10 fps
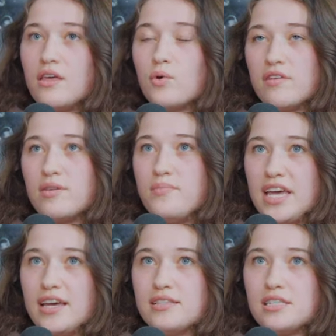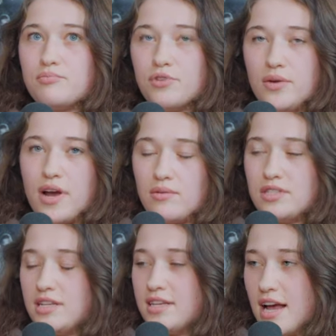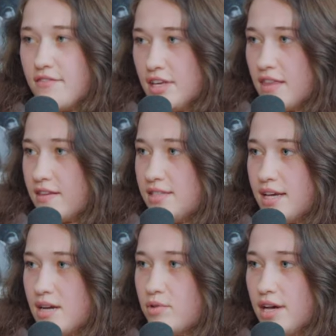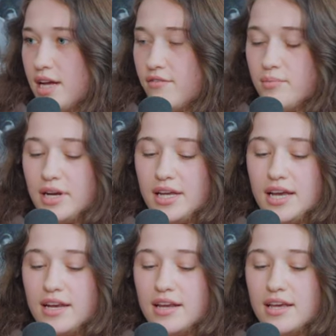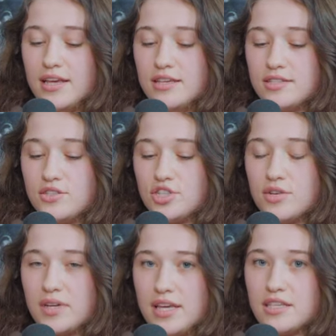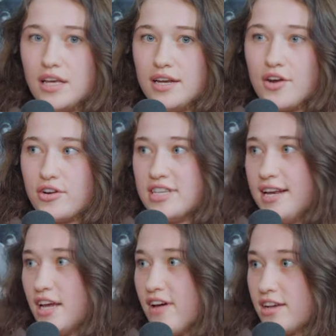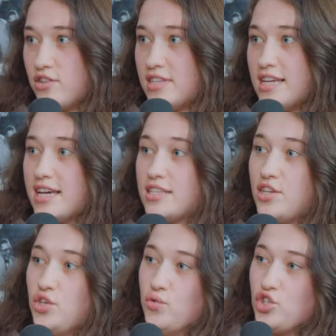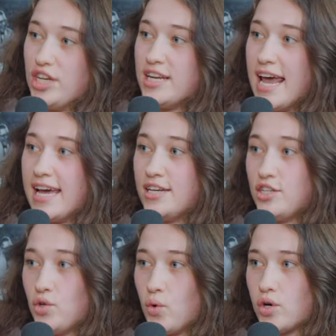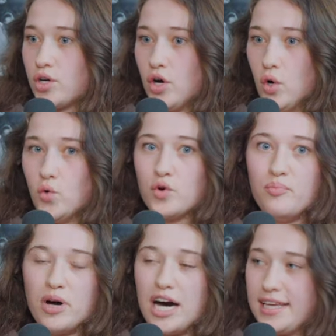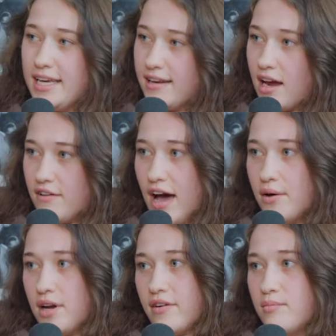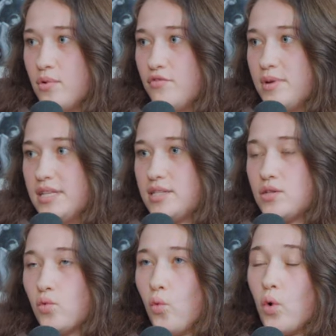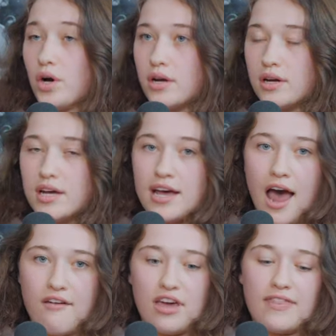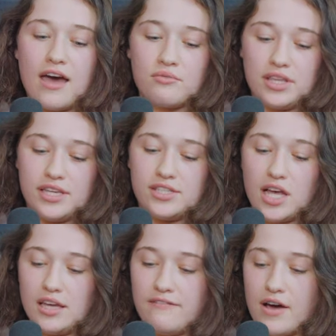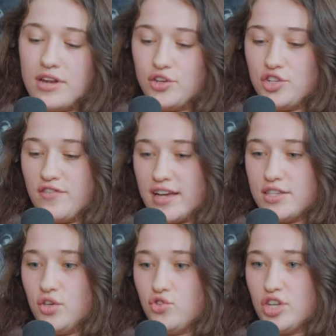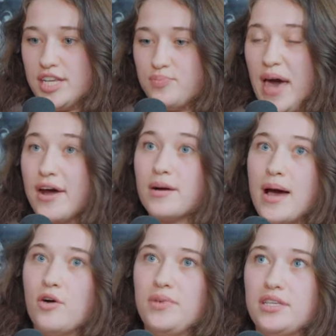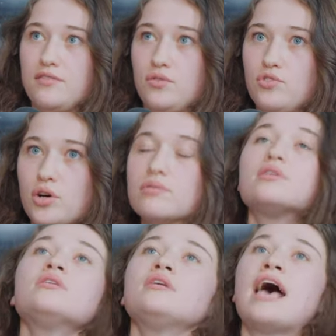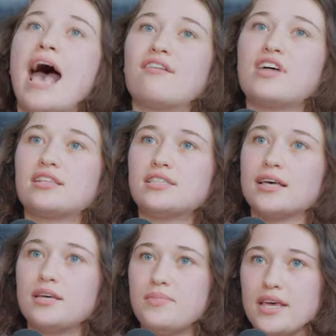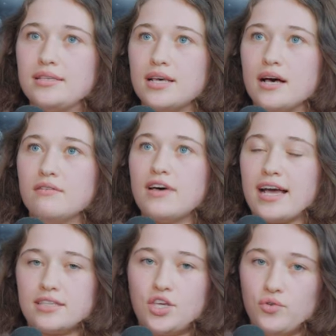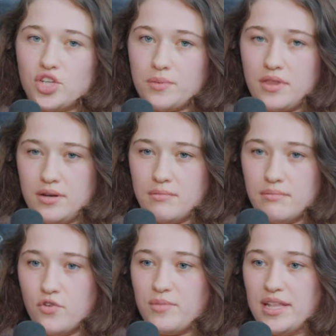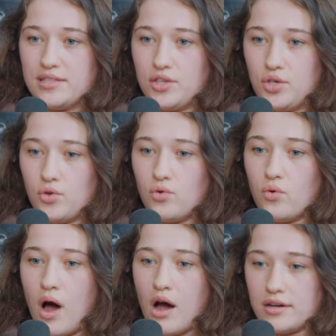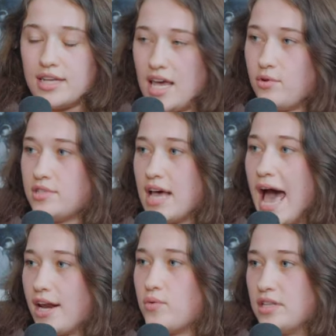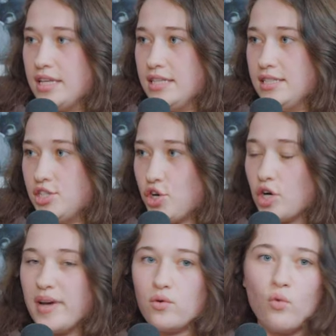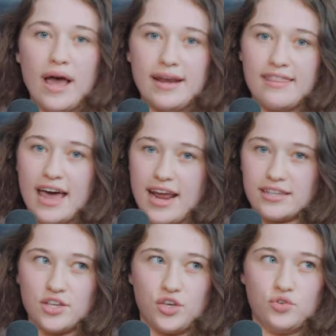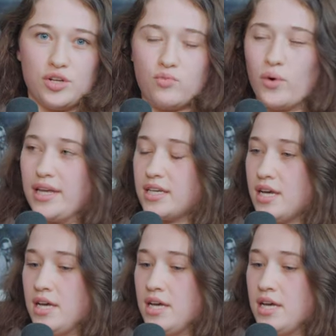One of the biggest prerequisites, and I feel like this is going to apply to everybody, and is just a really solid understanding of exercise execution and your own body and kind of how different movements work. Having that really solid foundation of execution is paramount, because if you don't have that solid base of execution within movements, you aren't able to adequately determine when that execution point,